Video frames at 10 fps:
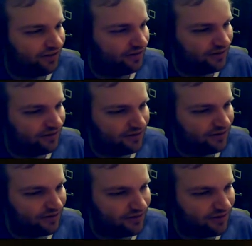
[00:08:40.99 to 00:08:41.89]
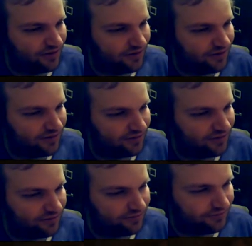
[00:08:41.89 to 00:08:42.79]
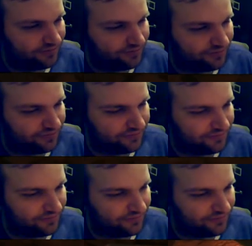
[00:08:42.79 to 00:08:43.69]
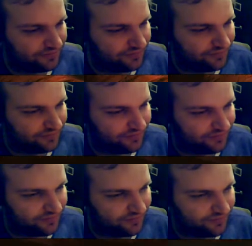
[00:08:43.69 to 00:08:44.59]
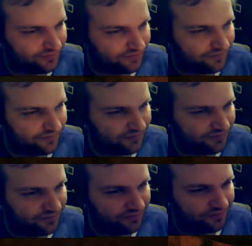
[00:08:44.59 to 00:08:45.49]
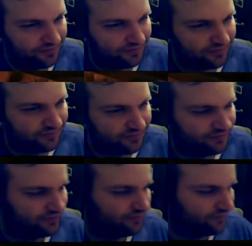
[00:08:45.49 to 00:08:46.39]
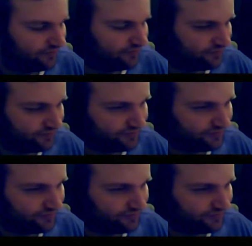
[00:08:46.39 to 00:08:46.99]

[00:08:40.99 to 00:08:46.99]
No one is speaking in this clip.